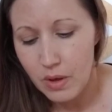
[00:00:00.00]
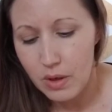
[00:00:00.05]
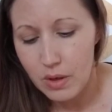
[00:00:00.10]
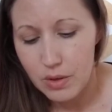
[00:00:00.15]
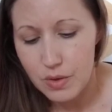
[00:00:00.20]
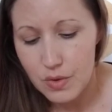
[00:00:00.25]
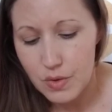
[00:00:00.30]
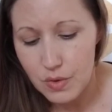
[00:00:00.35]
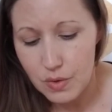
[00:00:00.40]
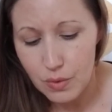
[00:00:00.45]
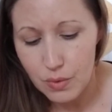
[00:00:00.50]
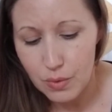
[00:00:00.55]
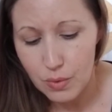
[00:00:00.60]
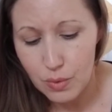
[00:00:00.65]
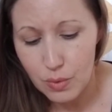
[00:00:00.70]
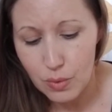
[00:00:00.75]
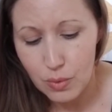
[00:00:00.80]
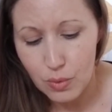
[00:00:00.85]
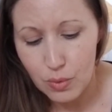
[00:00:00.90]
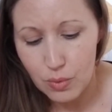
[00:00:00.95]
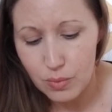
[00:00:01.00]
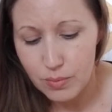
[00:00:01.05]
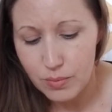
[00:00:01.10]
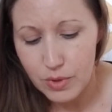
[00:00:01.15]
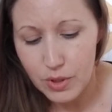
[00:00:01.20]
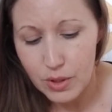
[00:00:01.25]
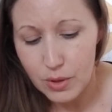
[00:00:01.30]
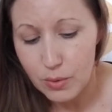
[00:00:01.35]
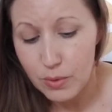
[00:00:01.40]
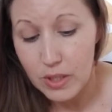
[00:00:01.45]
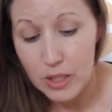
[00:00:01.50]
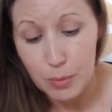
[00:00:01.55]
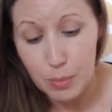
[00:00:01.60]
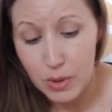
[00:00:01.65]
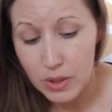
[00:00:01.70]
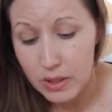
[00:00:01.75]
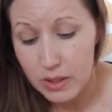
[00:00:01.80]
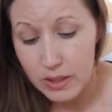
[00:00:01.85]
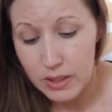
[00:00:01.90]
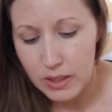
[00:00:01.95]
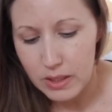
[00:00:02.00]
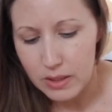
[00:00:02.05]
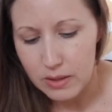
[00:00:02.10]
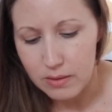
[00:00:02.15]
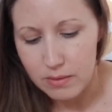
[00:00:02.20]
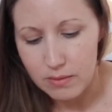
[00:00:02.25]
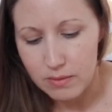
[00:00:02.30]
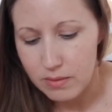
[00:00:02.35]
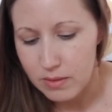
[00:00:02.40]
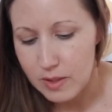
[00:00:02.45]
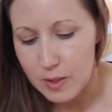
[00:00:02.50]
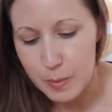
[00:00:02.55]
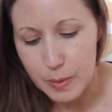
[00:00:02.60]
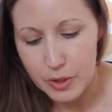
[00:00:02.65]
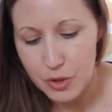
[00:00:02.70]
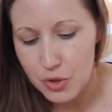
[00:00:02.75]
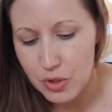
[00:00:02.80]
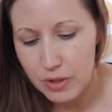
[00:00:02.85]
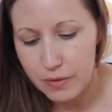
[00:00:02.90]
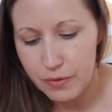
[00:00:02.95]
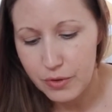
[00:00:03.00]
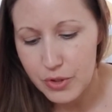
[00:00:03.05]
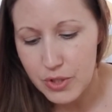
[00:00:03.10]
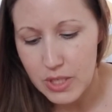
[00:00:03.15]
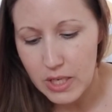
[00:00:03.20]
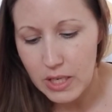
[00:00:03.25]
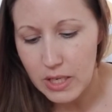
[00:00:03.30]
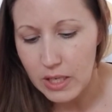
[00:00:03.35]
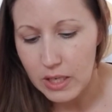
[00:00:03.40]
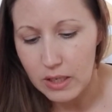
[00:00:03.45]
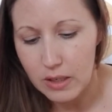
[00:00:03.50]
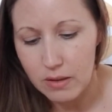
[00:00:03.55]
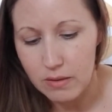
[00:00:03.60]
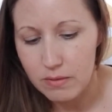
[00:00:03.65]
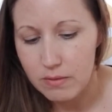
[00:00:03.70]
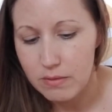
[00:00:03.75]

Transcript: So, you know, keep it clean, especially if you're dating.